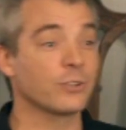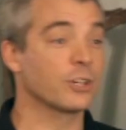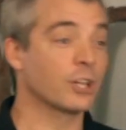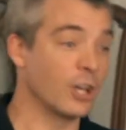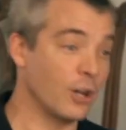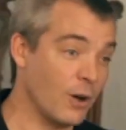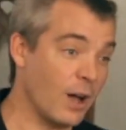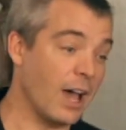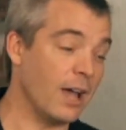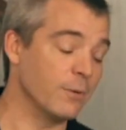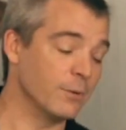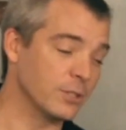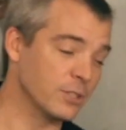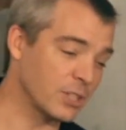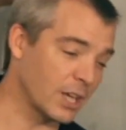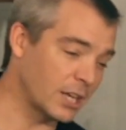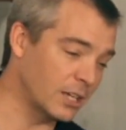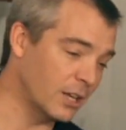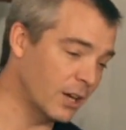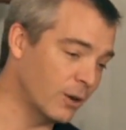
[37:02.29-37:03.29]
years ago, I
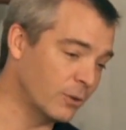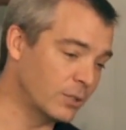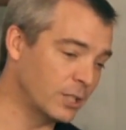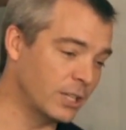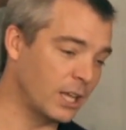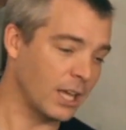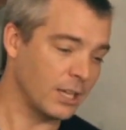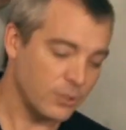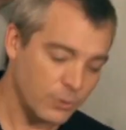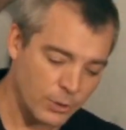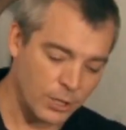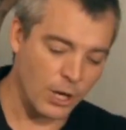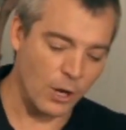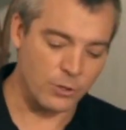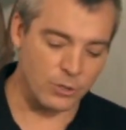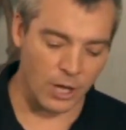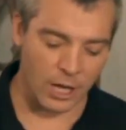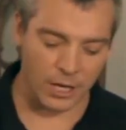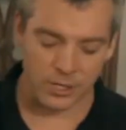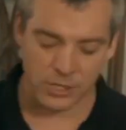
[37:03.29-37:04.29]
would say no today. So he
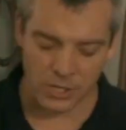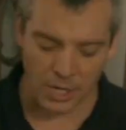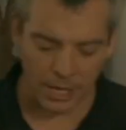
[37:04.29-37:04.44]
goes on to